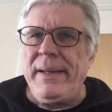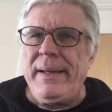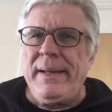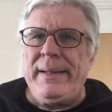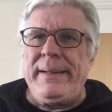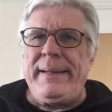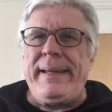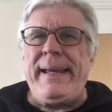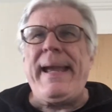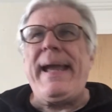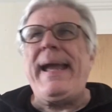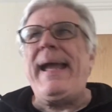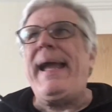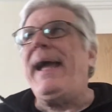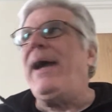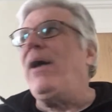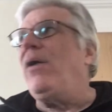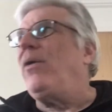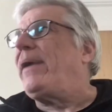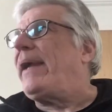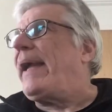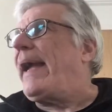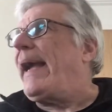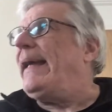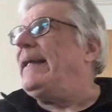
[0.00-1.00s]
Yeah,
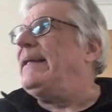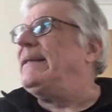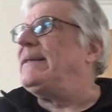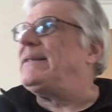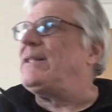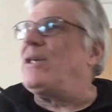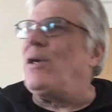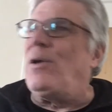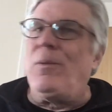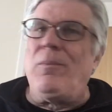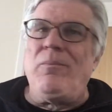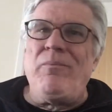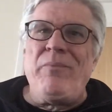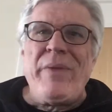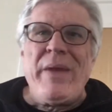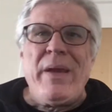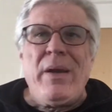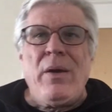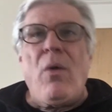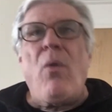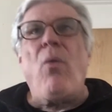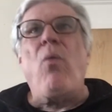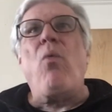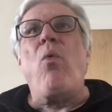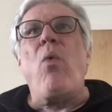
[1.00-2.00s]
okay, so
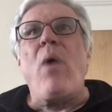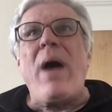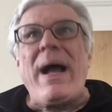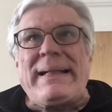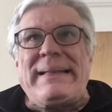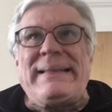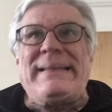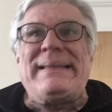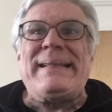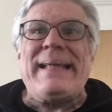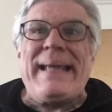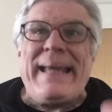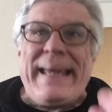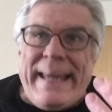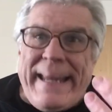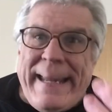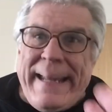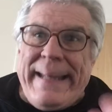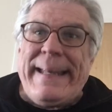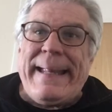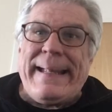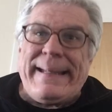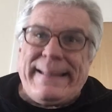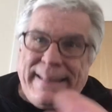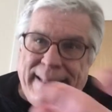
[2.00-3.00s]
what's
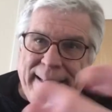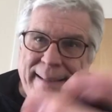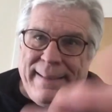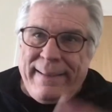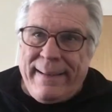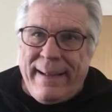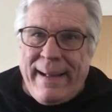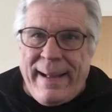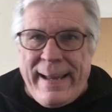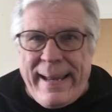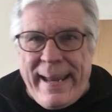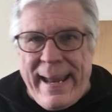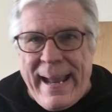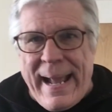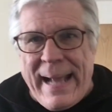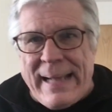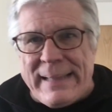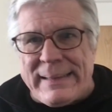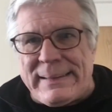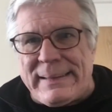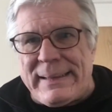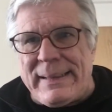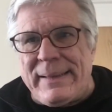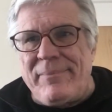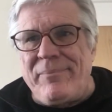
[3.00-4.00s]
in it, I
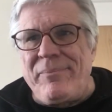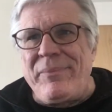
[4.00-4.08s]
asked.